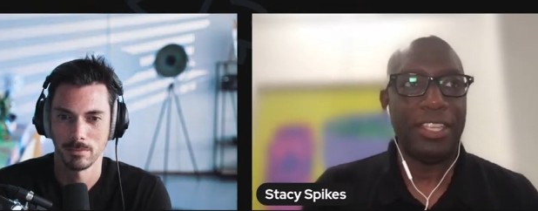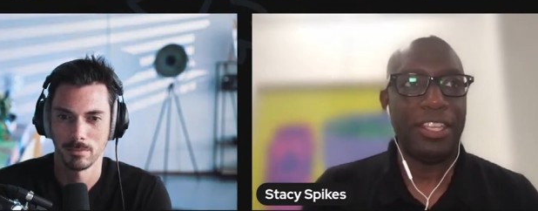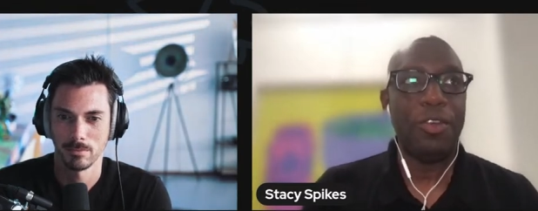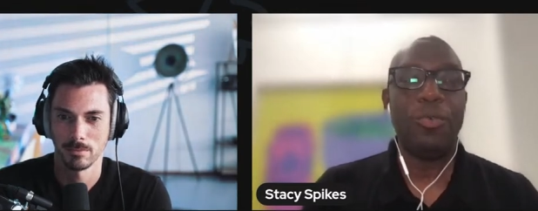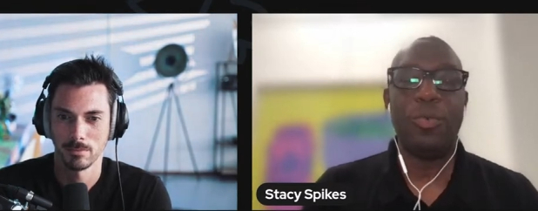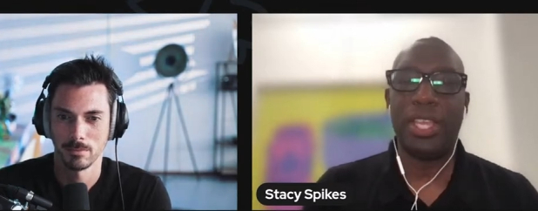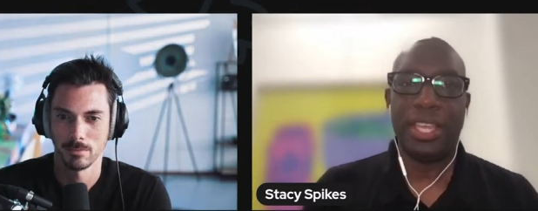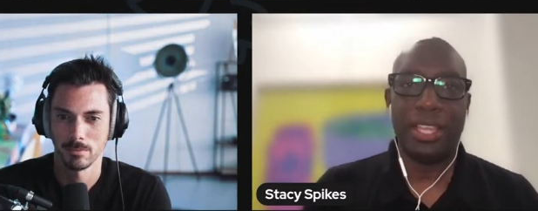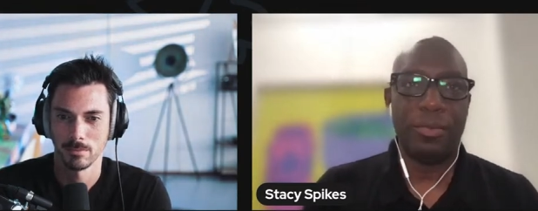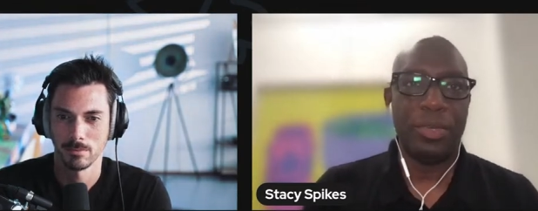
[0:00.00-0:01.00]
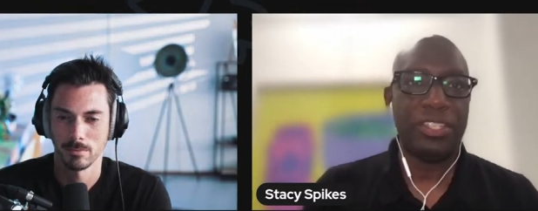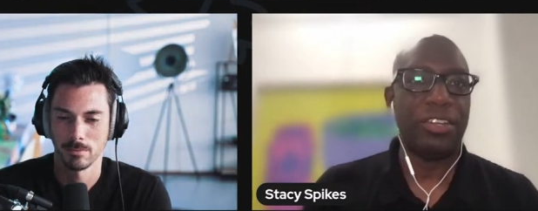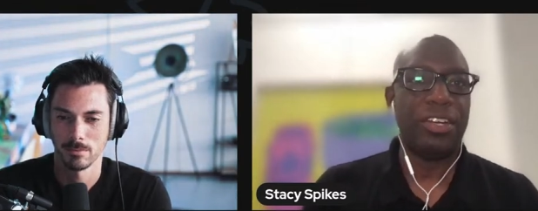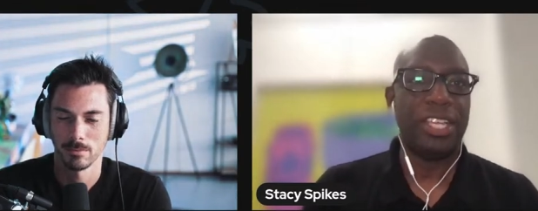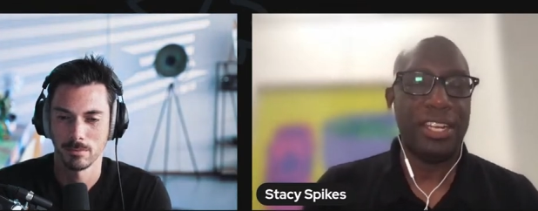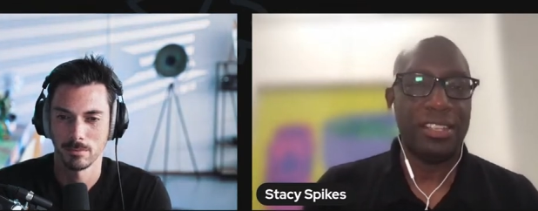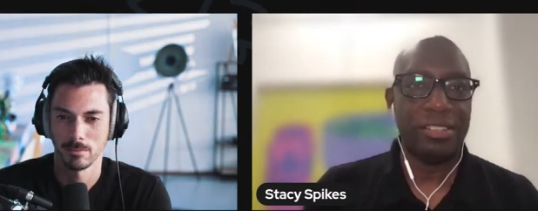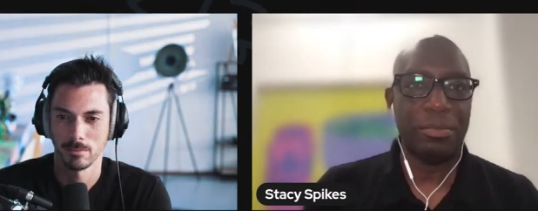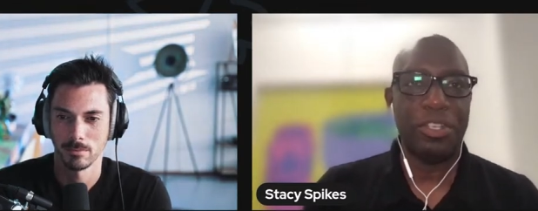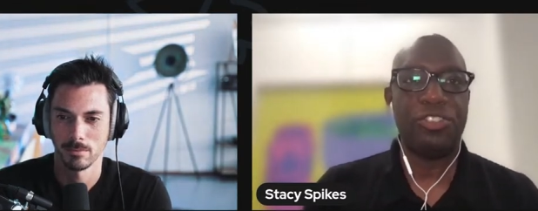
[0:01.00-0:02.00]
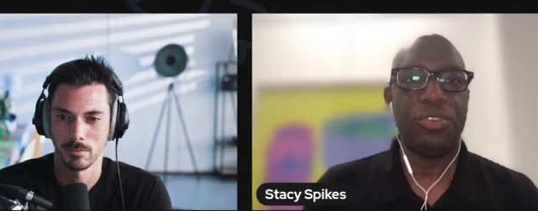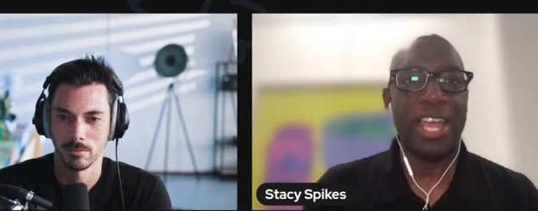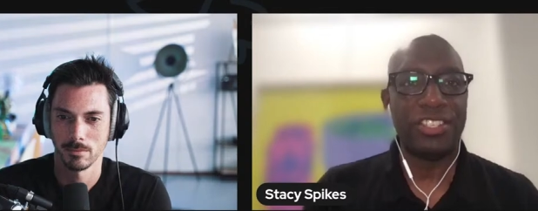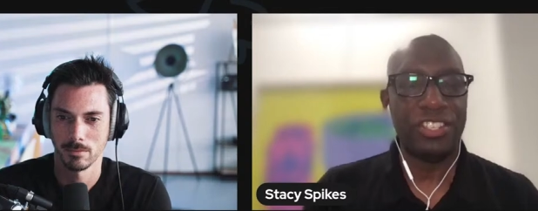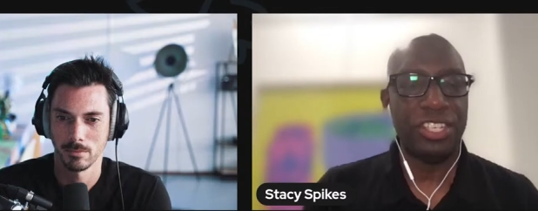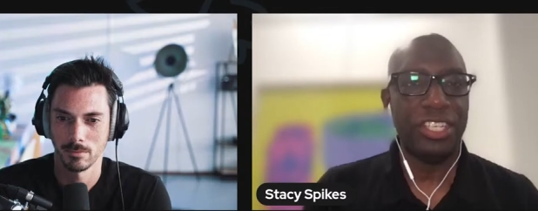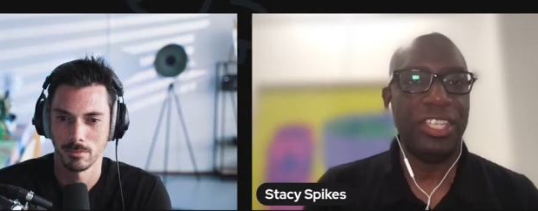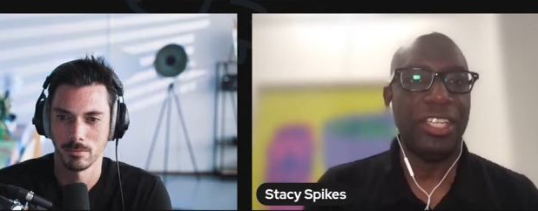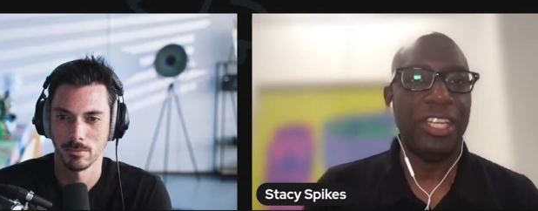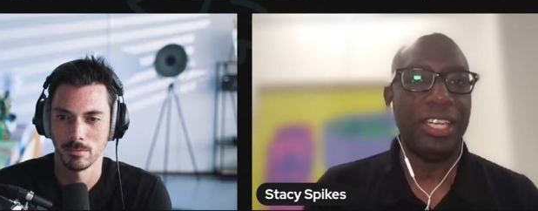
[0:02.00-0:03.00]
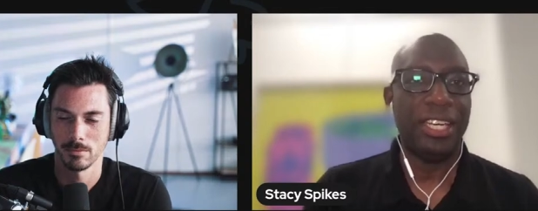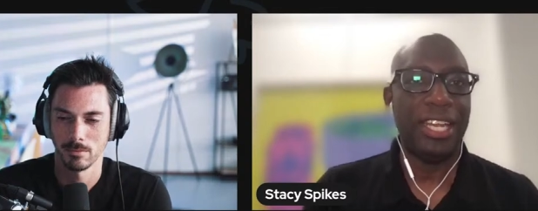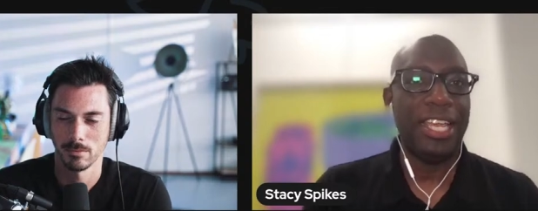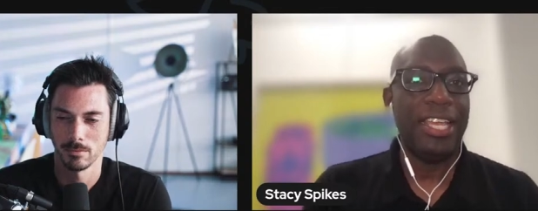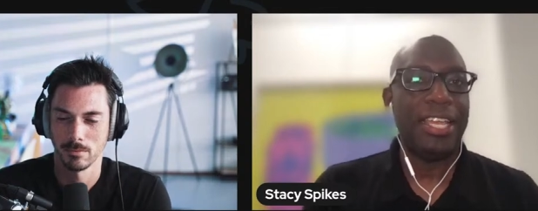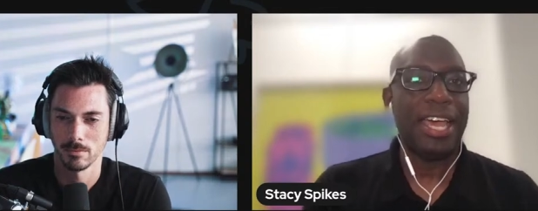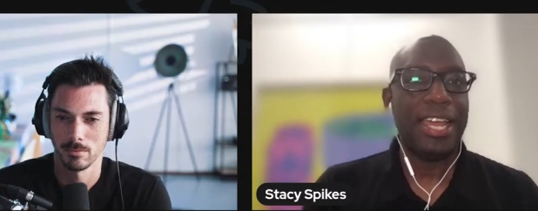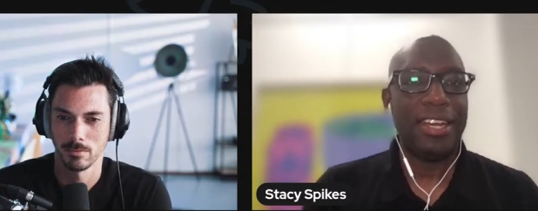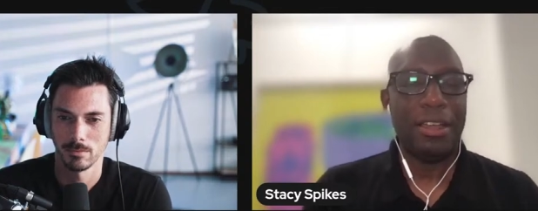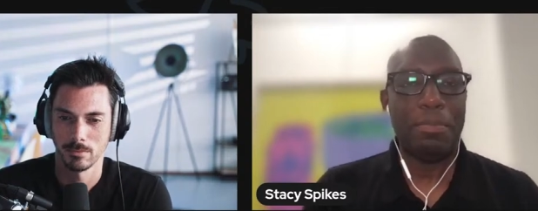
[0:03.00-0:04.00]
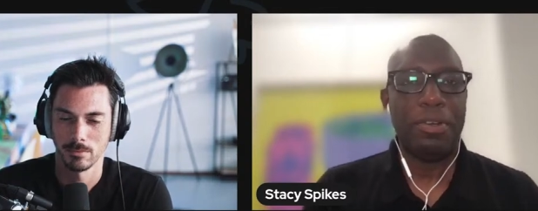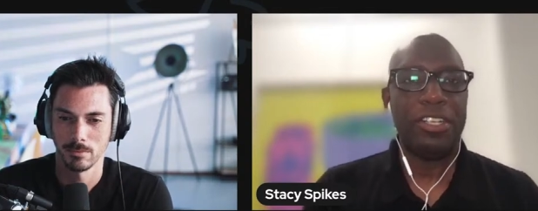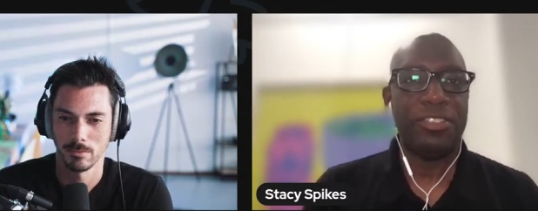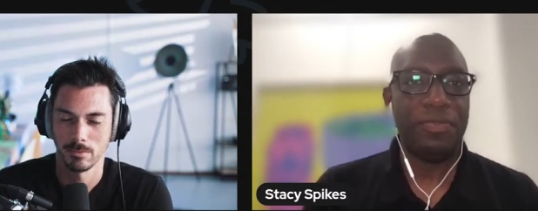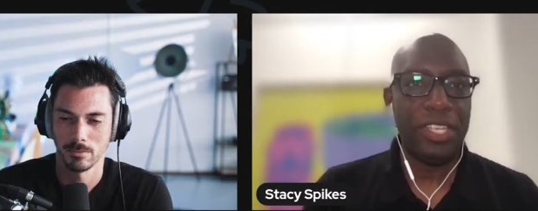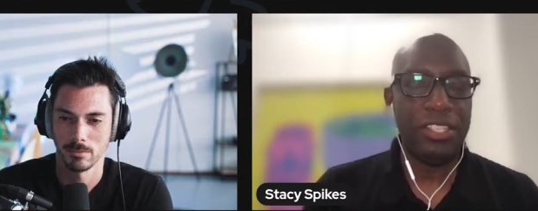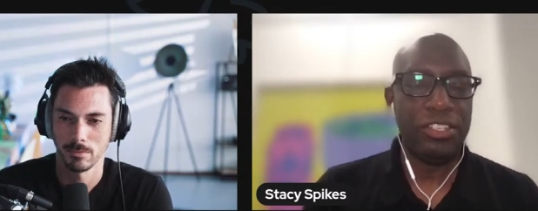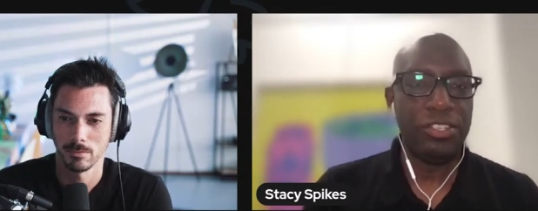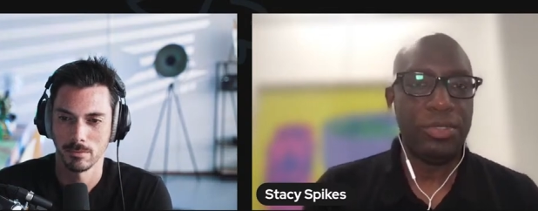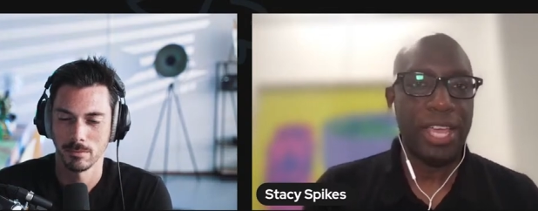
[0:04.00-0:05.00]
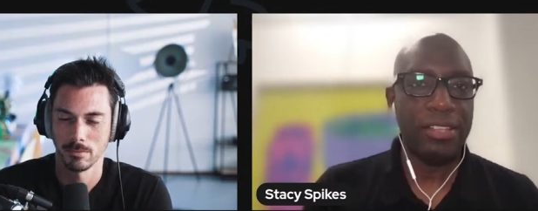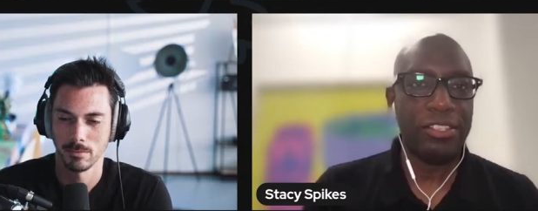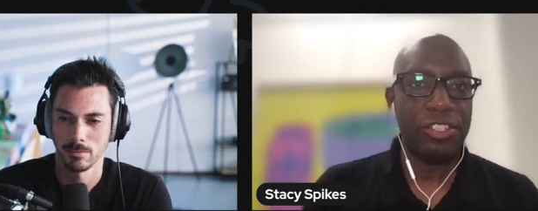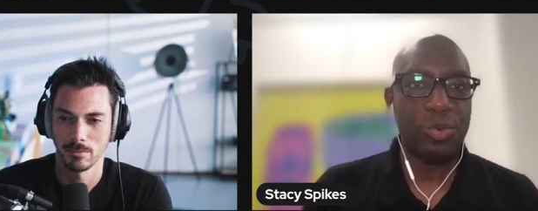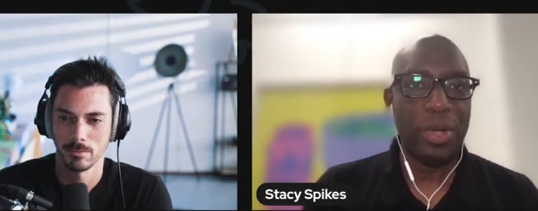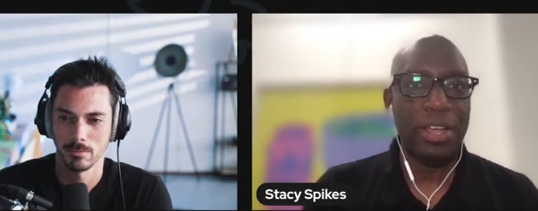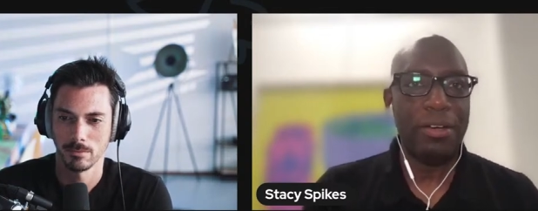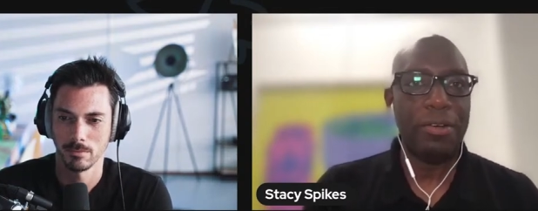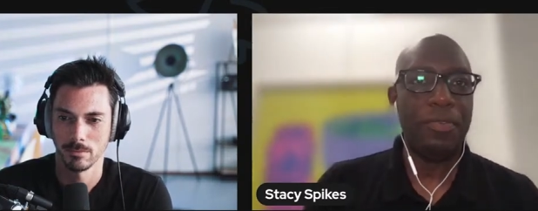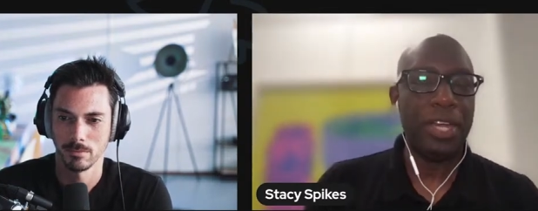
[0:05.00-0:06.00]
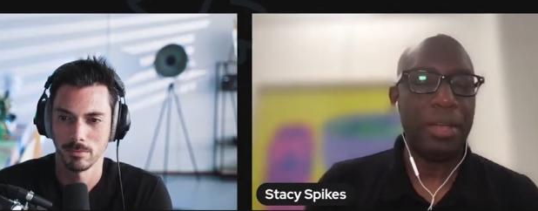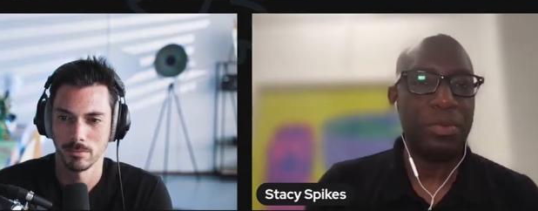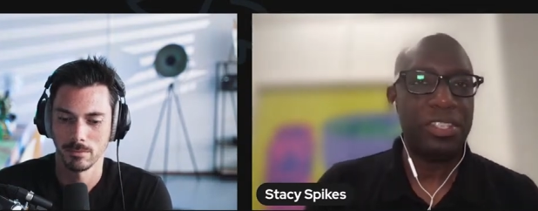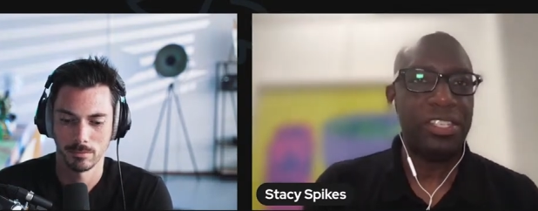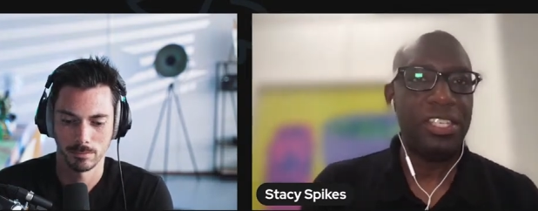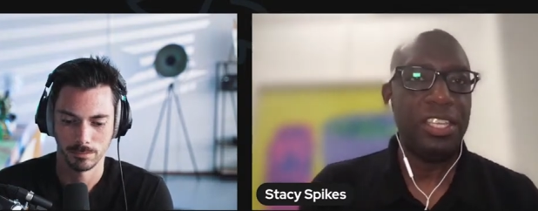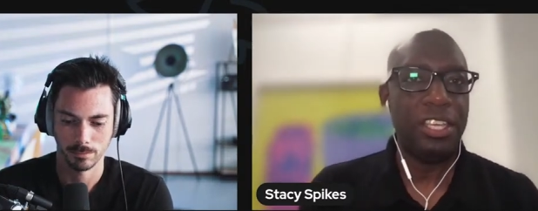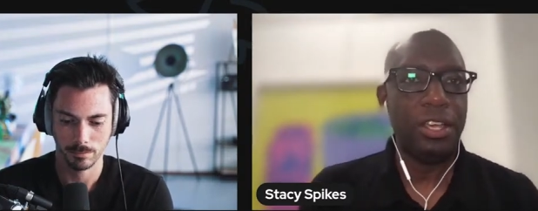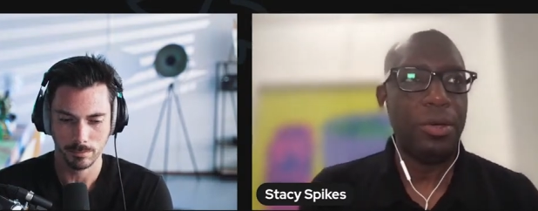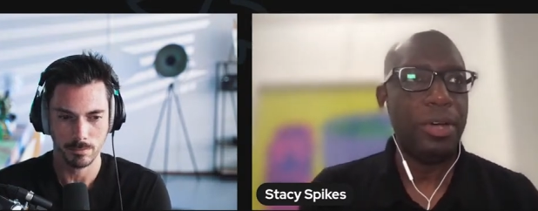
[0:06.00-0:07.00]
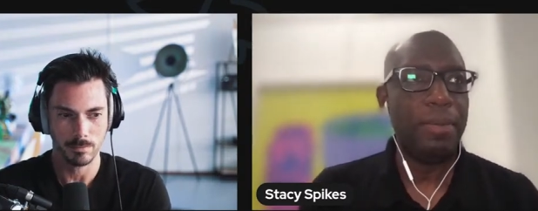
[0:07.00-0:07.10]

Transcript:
Speaker 1: you know, we we started getting some good traction and got it up on its feet in 2012 and I was CEO